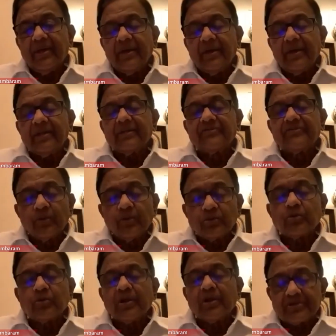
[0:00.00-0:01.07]
And the fourth
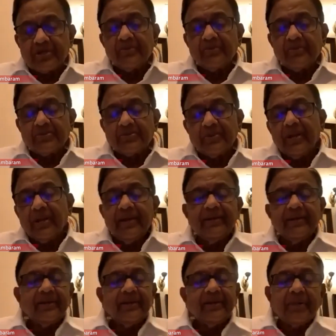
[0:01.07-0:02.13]
quarter, which will end
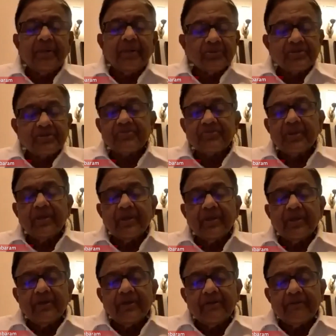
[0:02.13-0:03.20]
in about
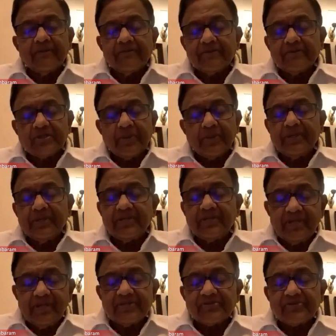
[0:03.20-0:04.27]
20
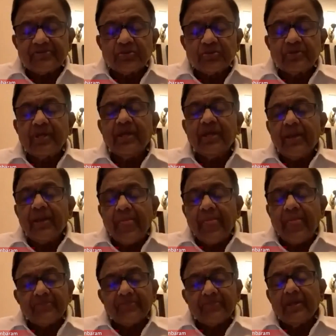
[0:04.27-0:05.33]
days from today,
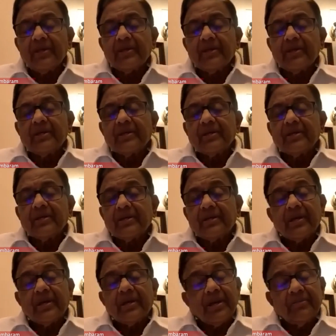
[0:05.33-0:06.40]

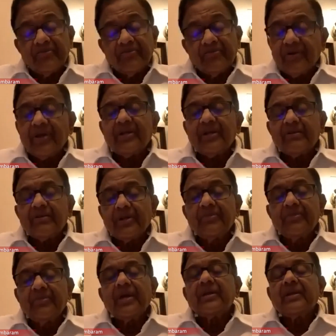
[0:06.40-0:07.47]
I'm afraid will
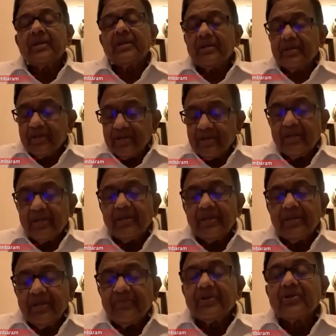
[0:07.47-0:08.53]
be an
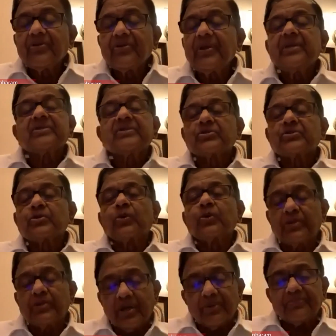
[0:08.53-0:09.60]
even greater
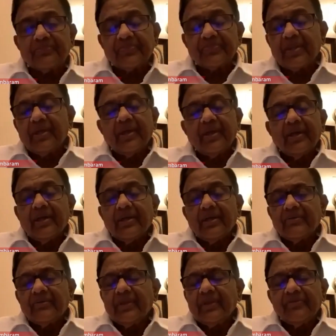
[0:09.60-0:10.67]
slowdown.
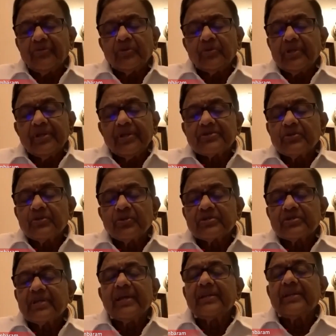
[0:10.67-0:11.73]
Therefore, there is no
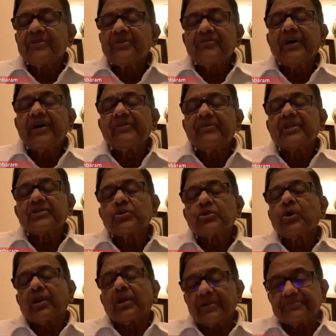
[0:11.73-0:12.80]
sign of revival at
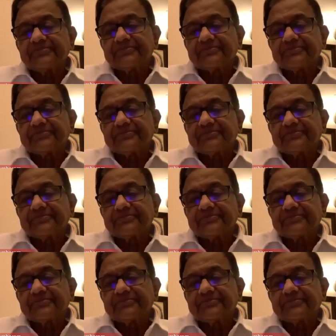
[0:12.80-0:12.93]
all.